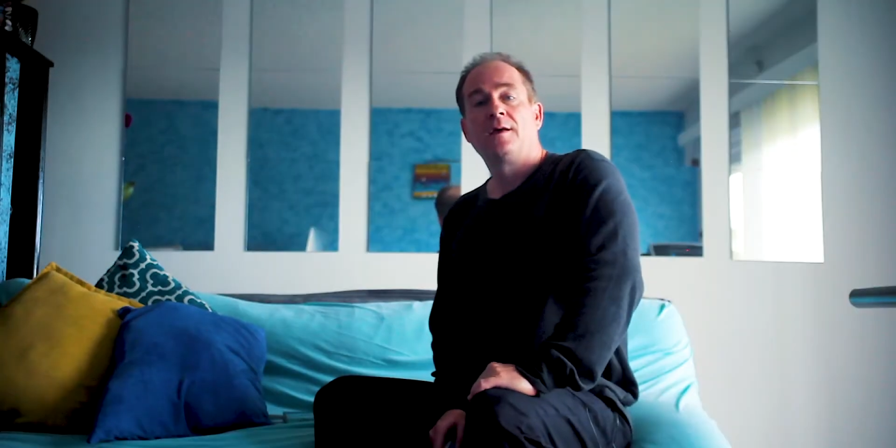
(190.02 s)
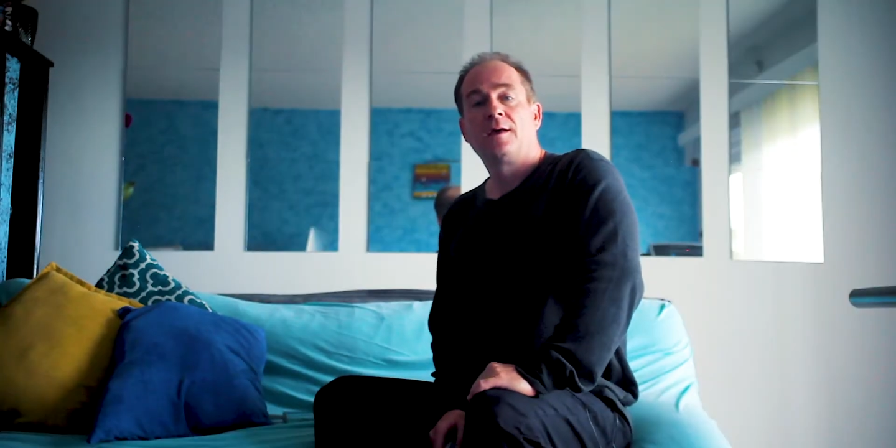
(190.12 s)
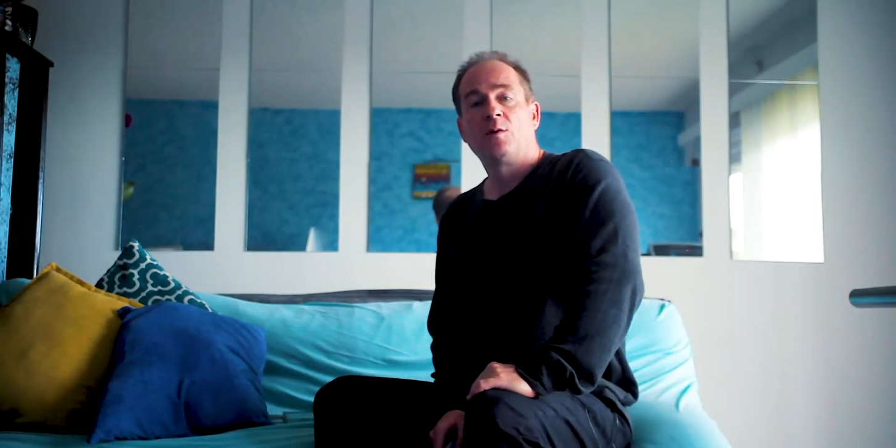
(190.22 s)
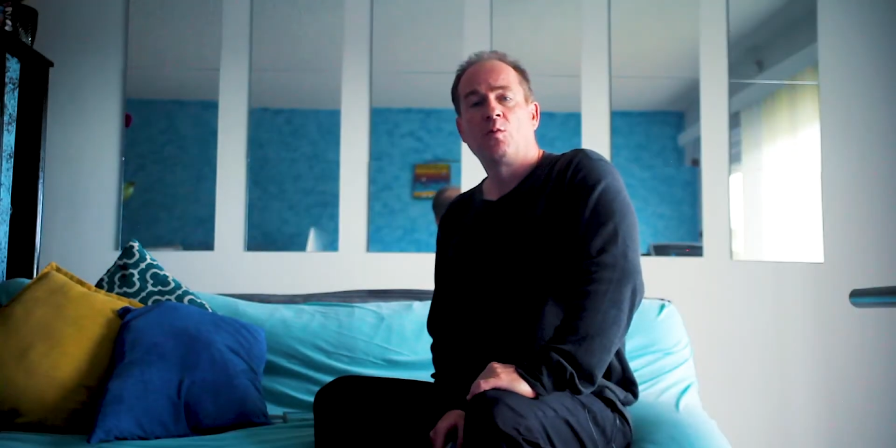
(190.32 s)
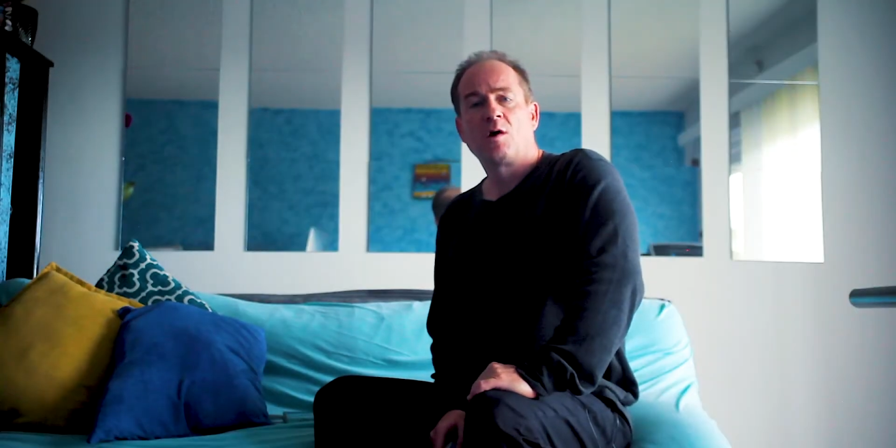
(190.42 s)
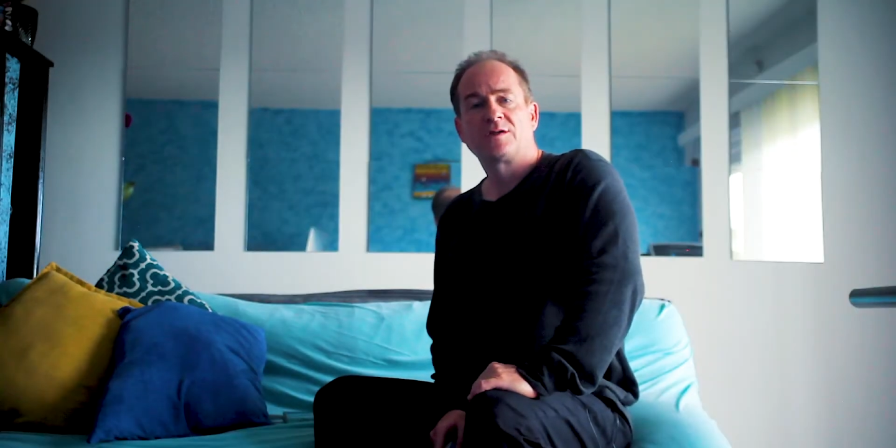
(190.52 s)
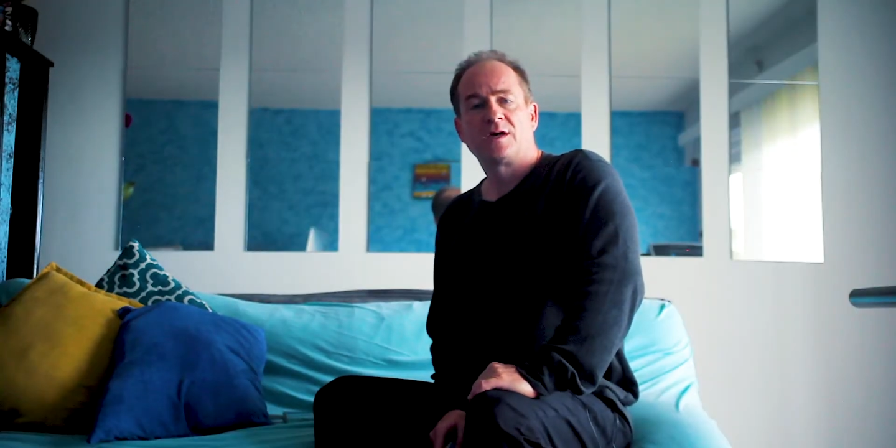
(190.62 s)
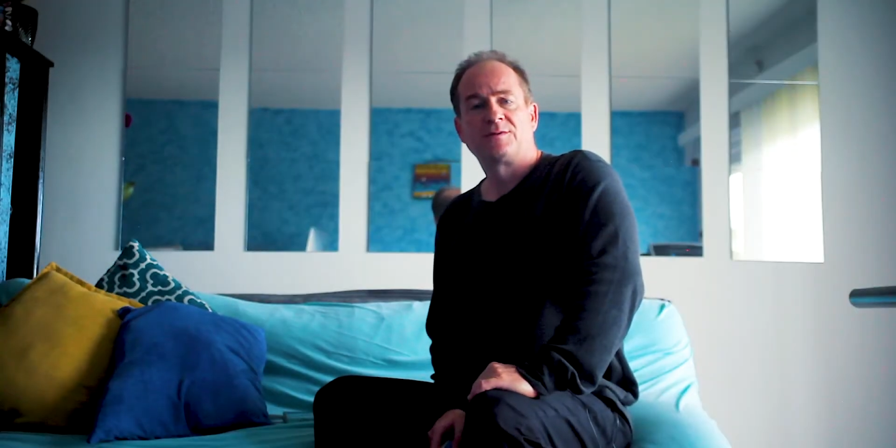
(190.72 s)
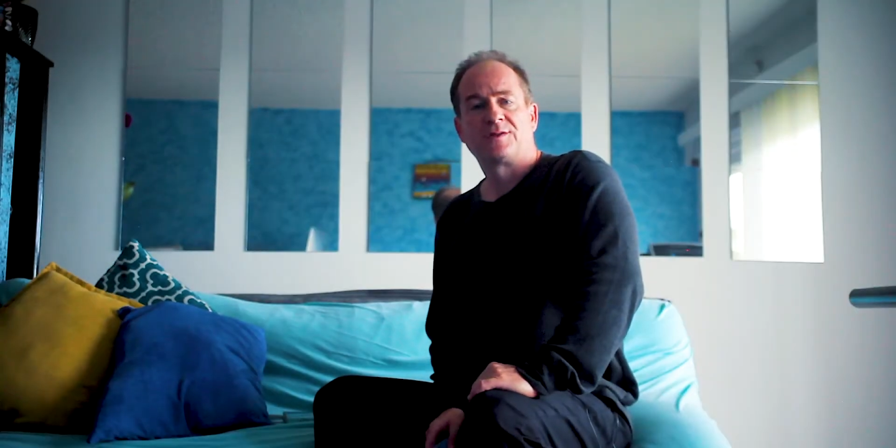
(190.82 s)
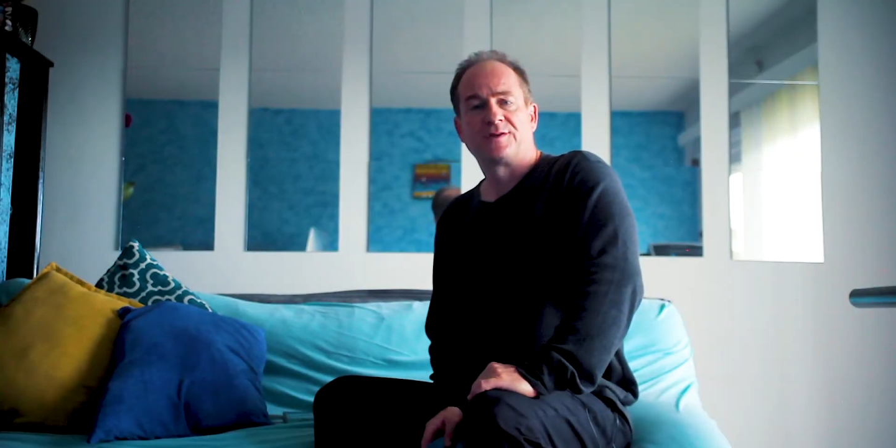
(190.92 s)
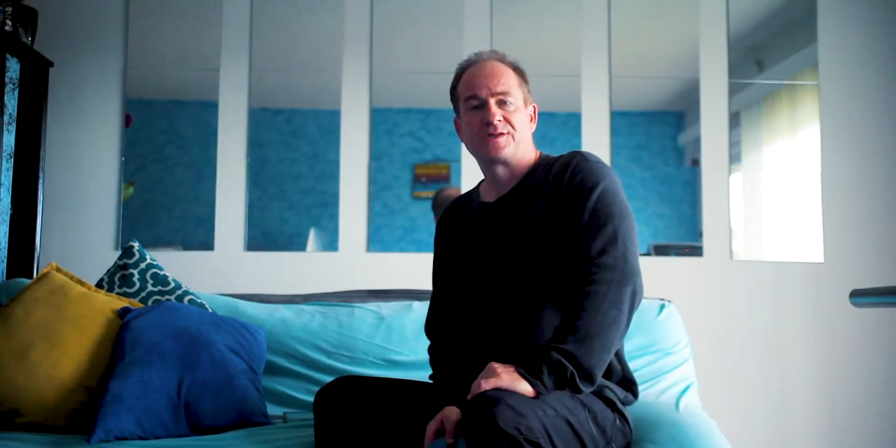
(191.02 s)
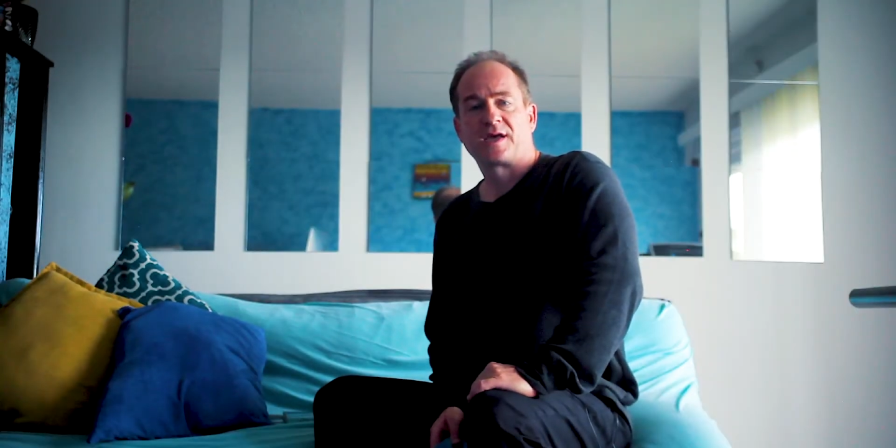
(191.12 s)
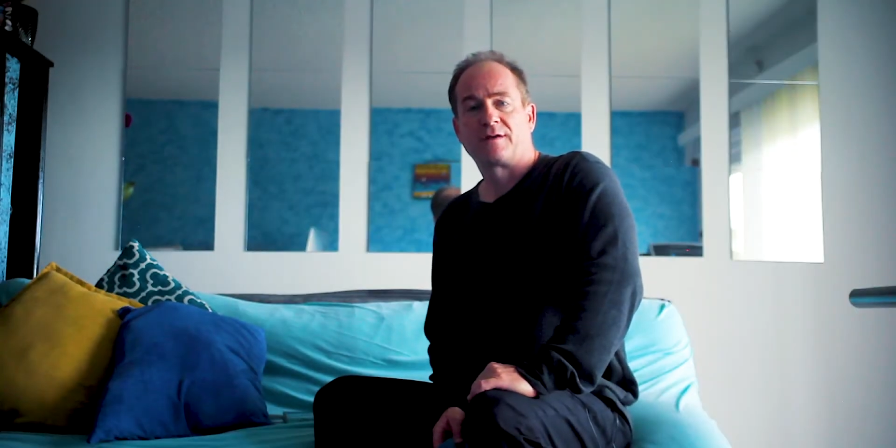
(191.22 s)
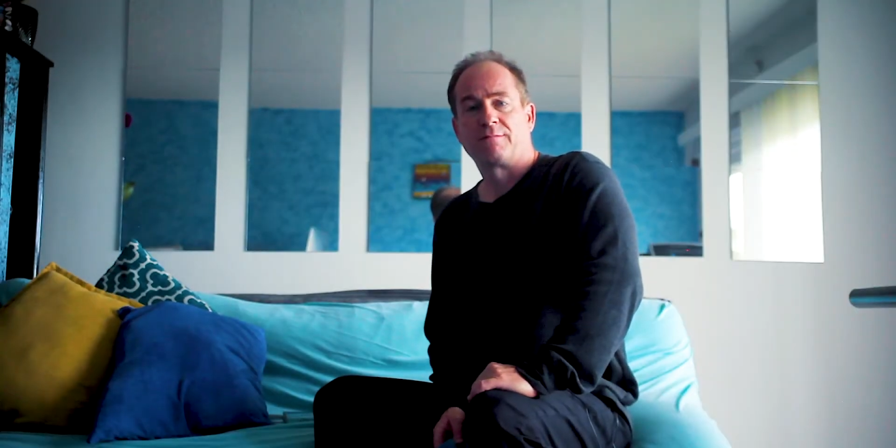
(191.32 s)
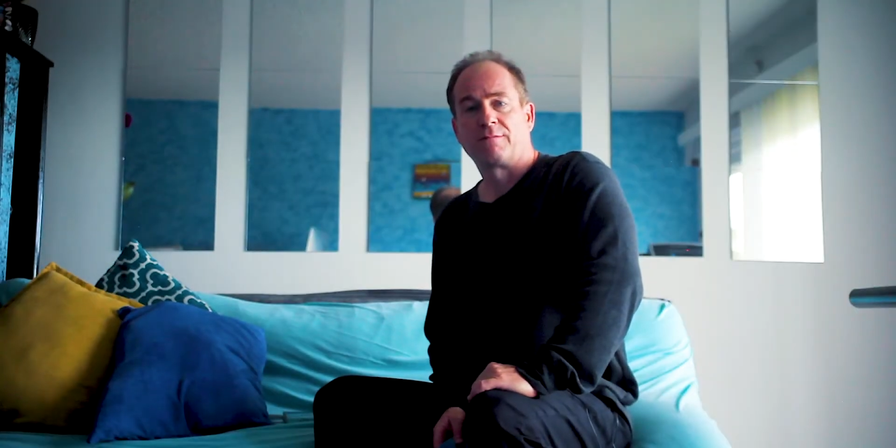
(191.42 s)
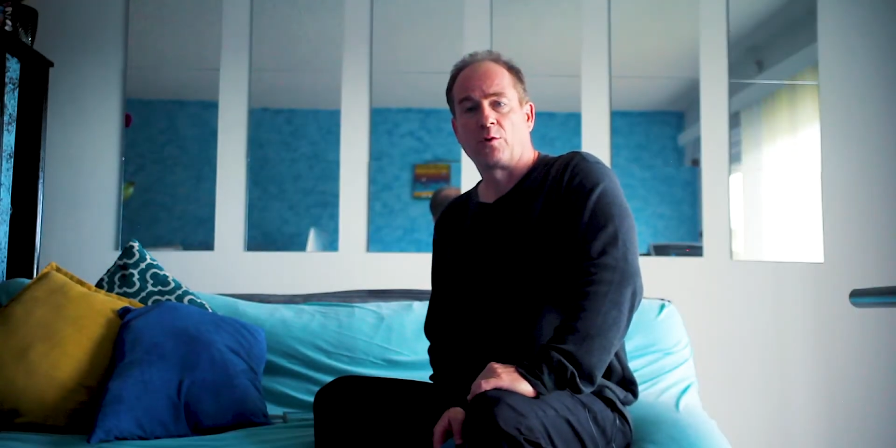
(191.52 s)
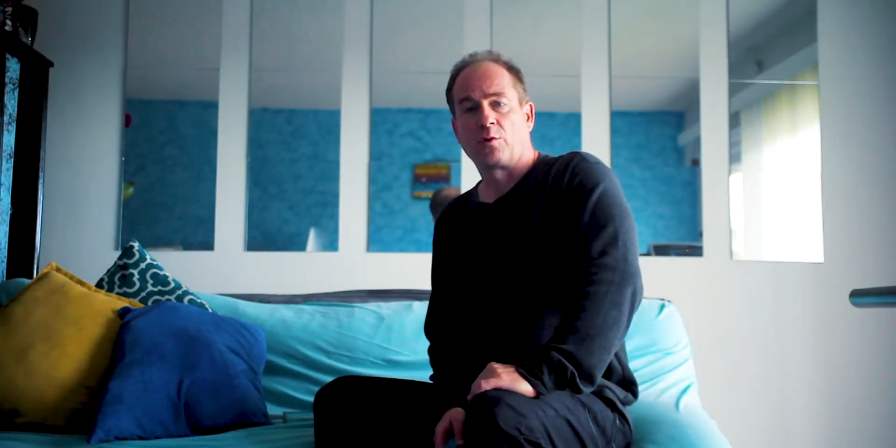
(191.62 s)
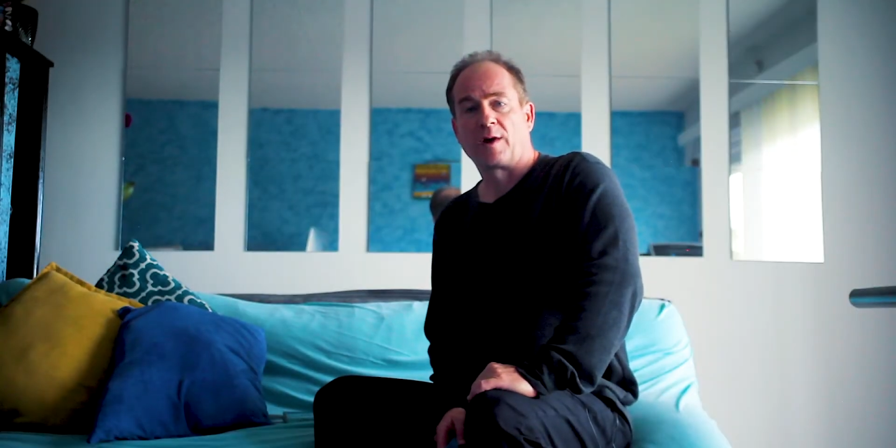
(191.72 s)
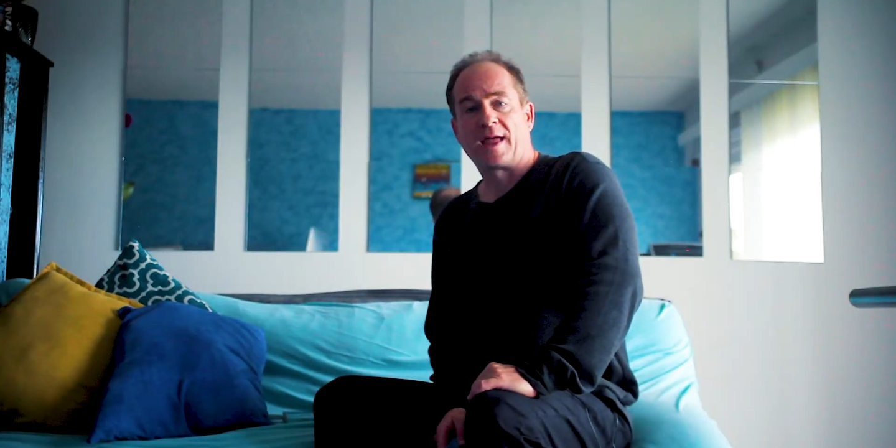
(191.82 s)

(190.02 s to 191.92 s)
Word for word: He walked up to the second floor